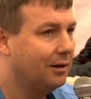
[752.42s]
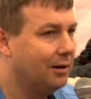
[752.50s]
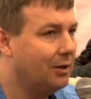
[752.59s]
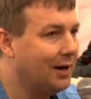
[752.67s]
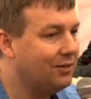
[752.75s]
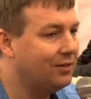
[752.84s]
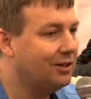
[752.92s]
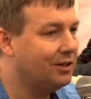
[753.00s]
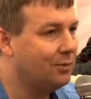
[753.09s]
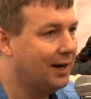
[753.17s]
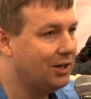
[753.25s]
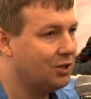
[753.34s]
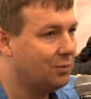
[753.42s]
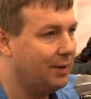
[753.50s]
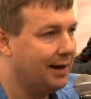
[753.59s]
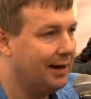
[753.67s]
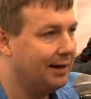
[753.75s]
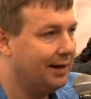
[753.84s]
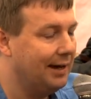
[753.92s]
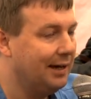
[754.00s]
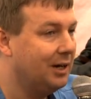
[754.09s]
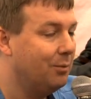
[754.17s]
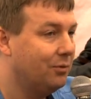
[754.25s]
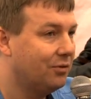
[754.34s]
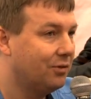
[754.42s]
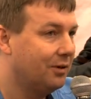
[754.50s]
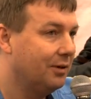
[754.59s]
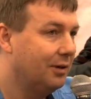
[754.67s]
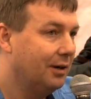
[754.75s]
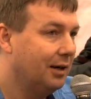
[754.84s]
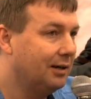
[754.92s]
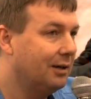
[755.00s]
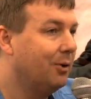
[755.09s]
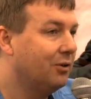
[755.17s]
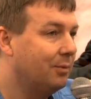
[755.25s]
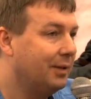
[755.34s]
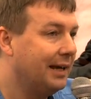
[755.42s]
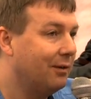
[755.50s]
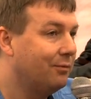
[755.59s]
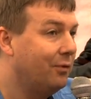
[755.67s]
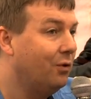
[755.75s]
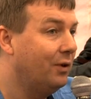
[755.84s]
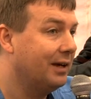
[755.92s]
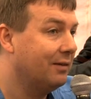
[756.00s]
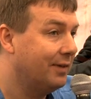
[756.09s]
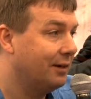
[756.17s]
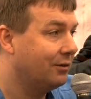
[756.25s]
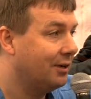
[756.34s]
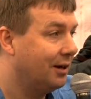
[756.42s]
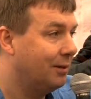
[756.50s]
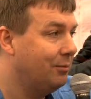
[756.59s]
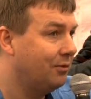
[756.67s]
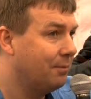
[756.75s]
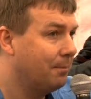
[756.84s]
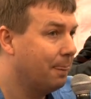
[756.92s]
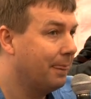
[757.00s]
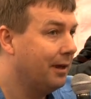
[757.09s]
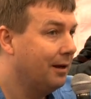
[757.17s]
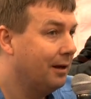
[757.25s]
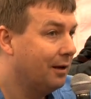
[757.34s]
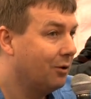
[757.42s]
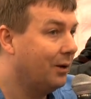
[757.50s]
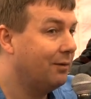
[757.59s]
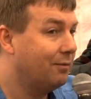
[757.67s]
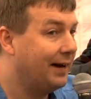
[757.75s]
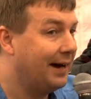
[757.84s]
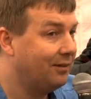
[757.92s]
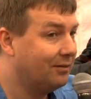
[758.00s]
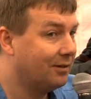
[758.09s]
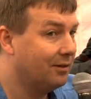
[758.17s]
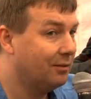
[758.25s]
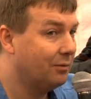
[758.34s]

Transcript: you have a situation where incomes at the bottom are now falling in real terms, quite fast.